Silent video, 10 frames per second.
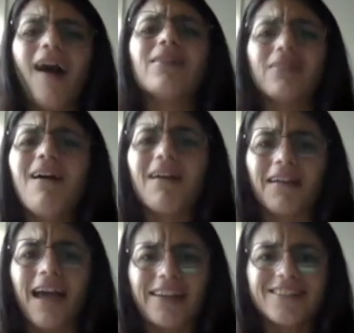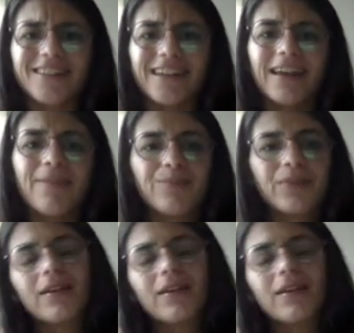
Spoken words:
are long, actually,